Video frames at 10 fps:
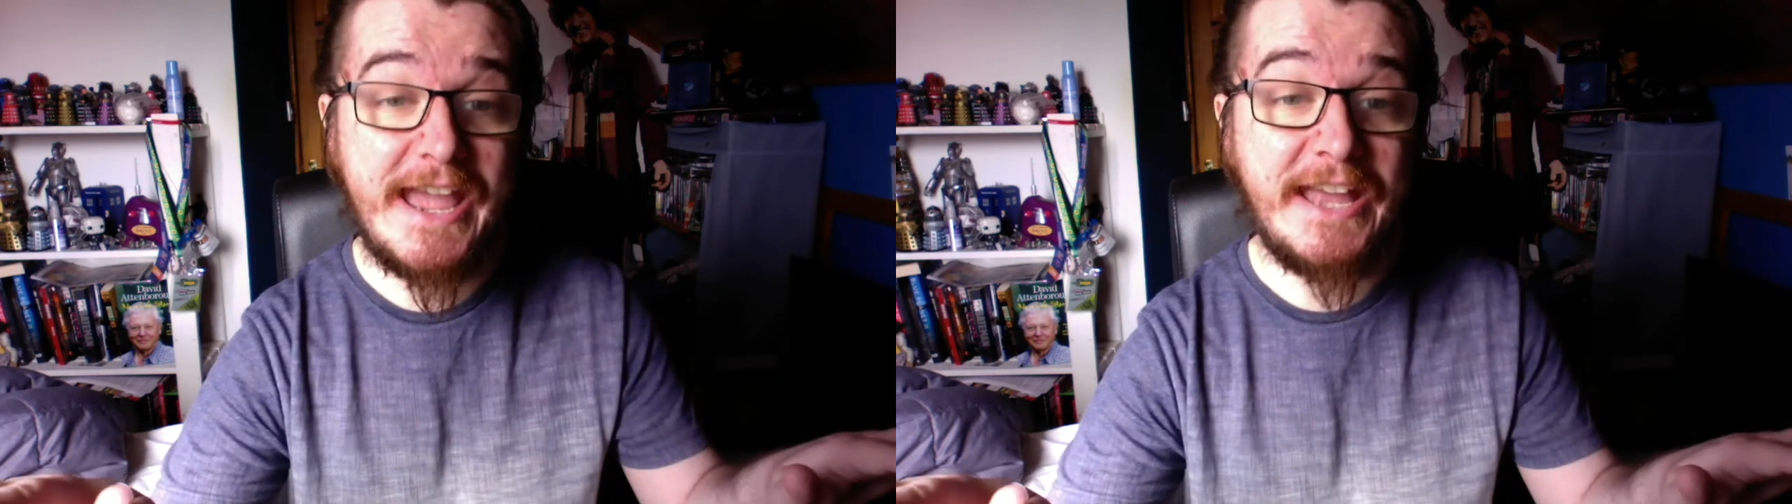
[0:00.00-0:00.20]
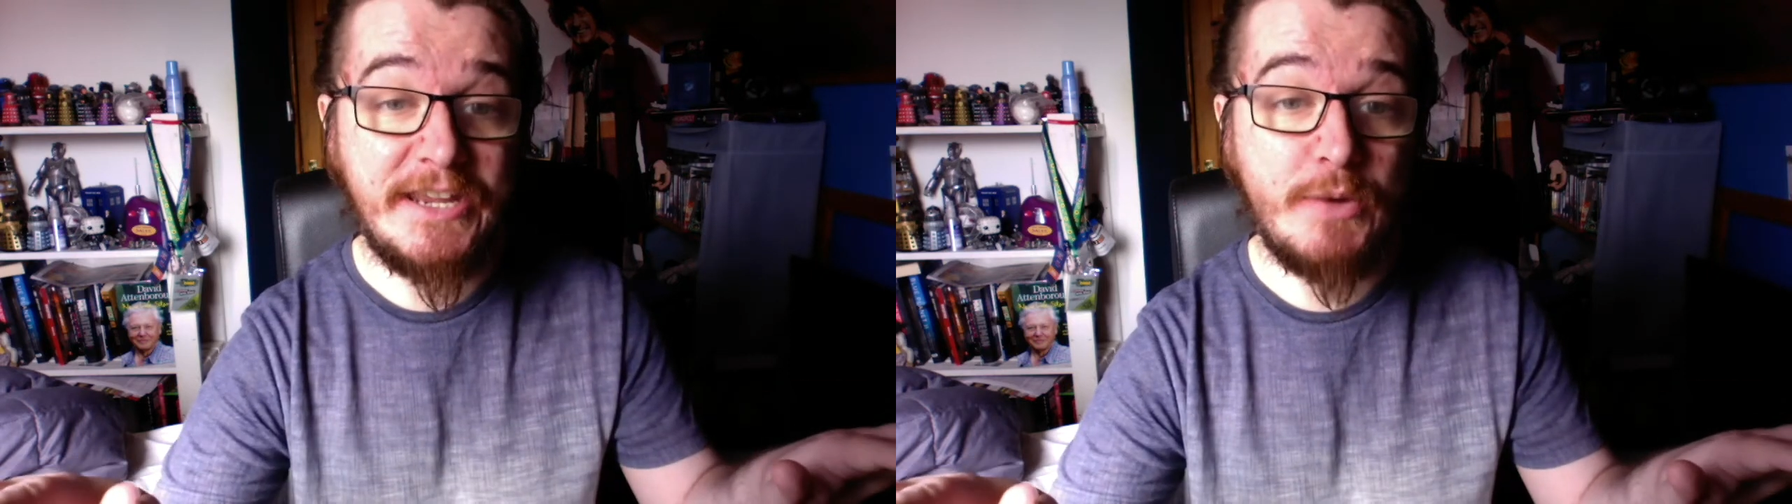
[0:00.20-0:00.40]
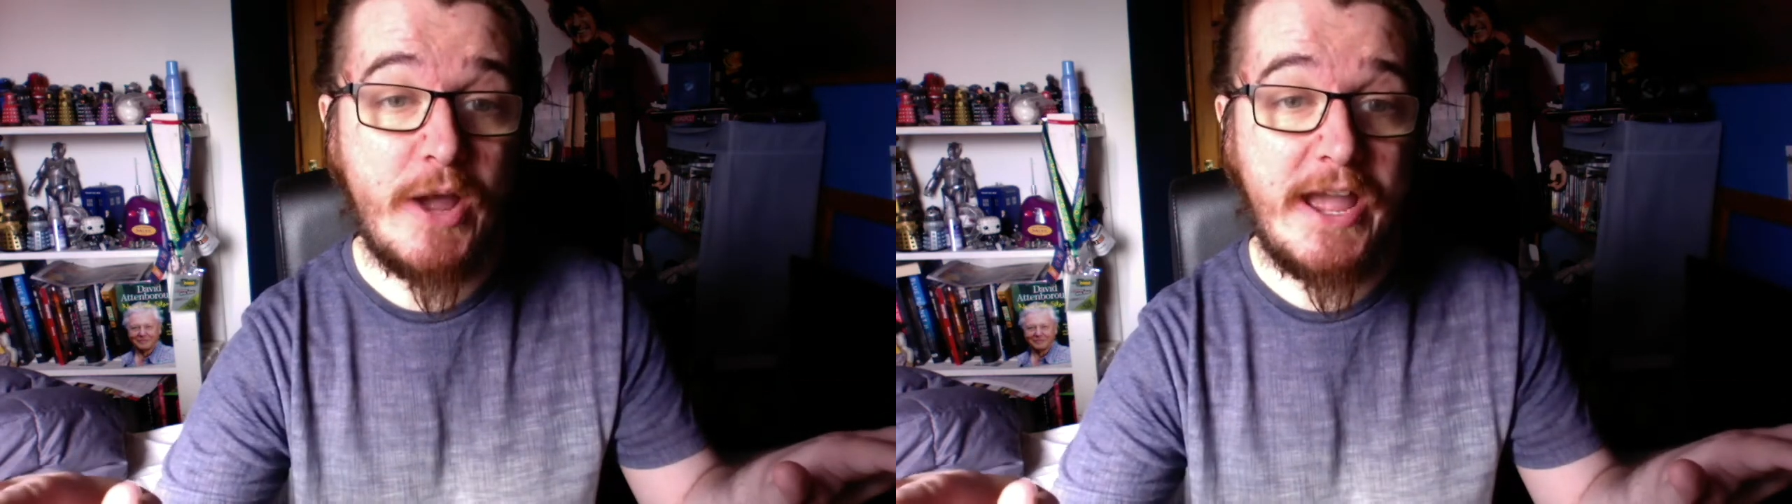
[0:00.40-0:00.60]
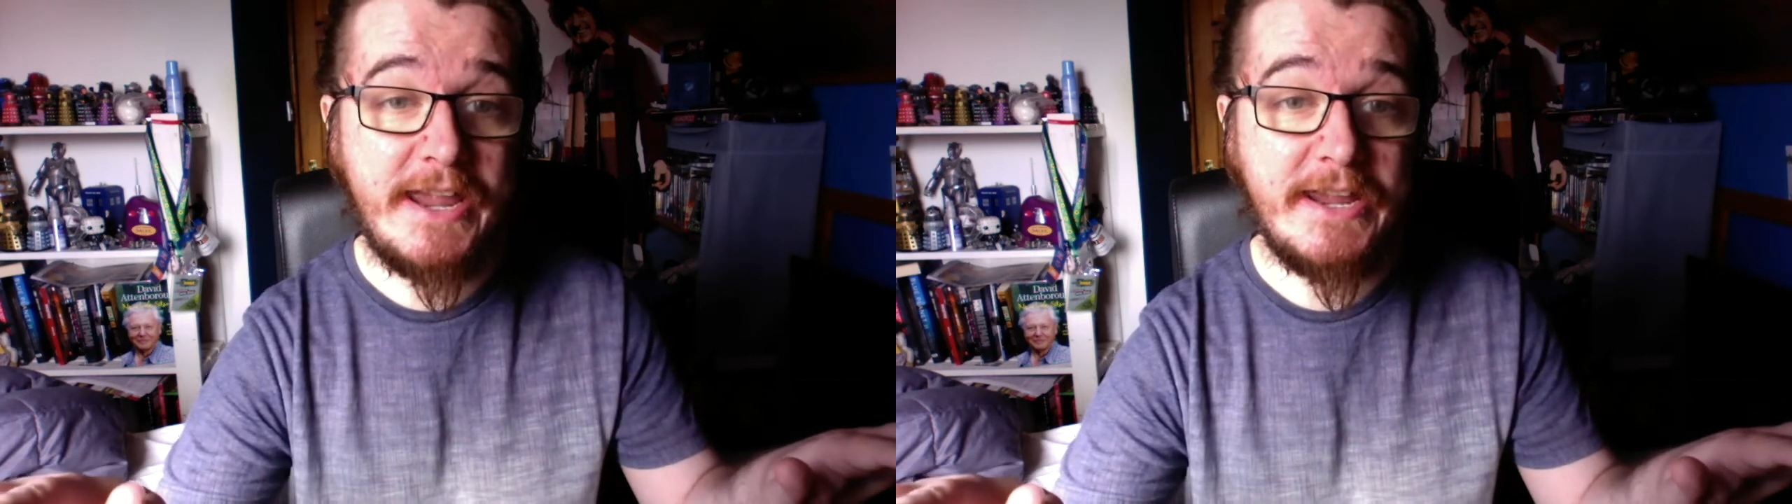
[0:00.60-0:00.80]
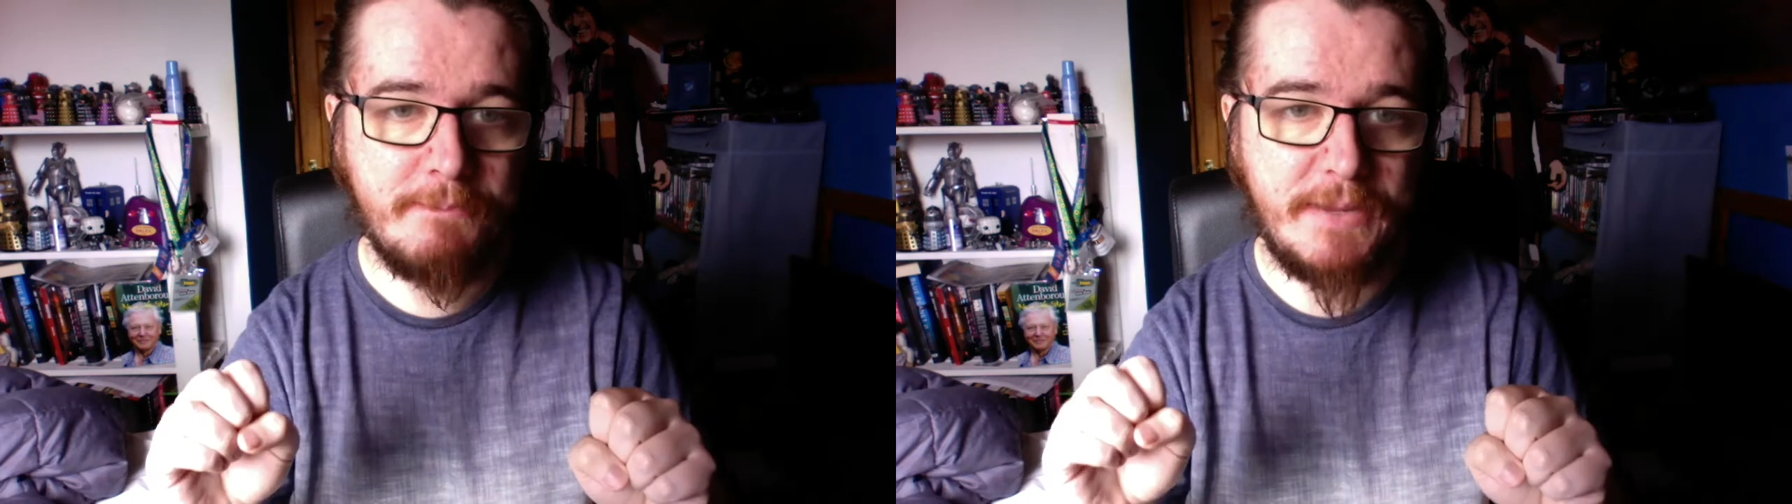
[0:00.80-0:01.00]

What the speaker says: anyway.